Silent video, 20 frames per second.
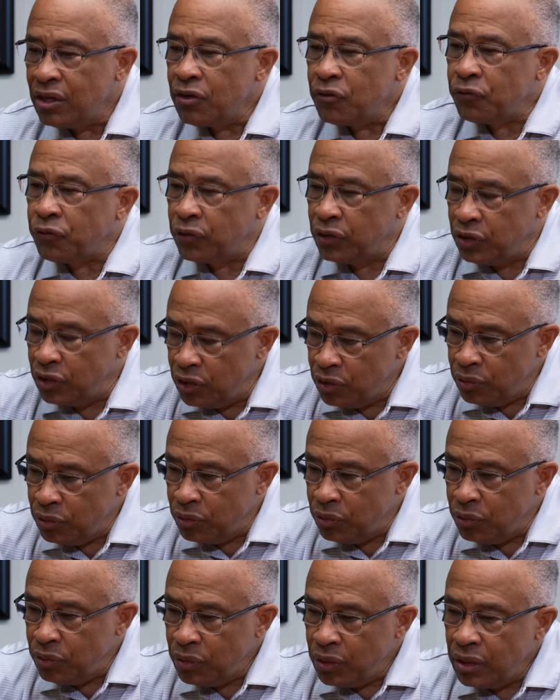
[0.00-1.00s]
For
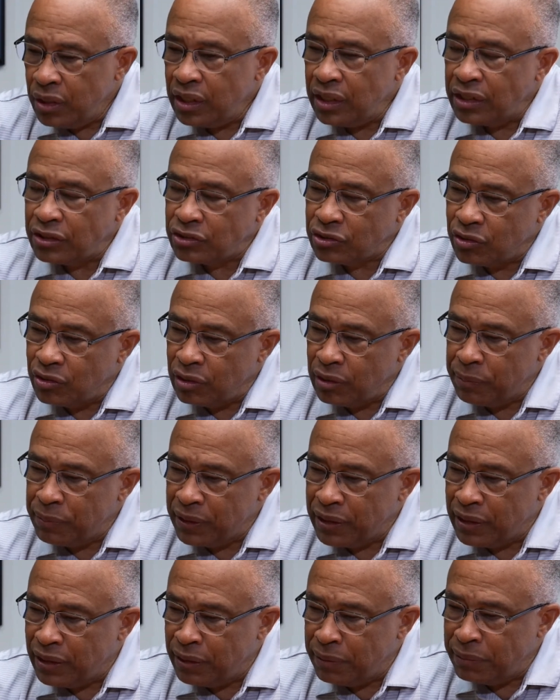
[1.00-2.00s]
you, it's going to
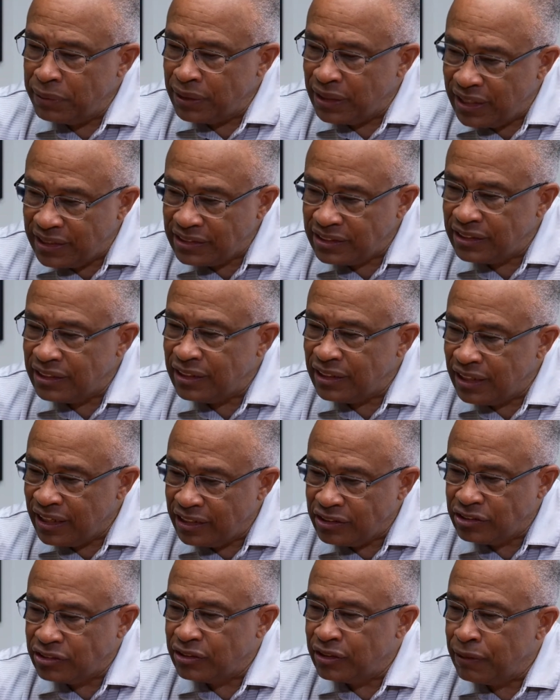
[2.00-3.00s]
become less and
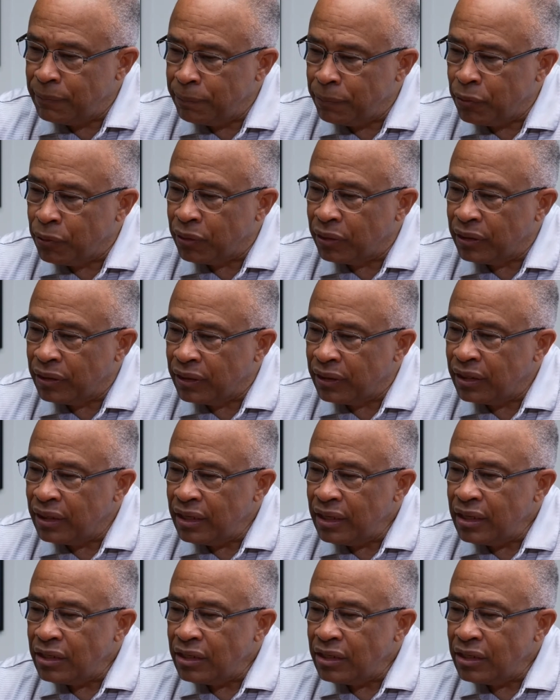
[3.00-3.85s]
less important.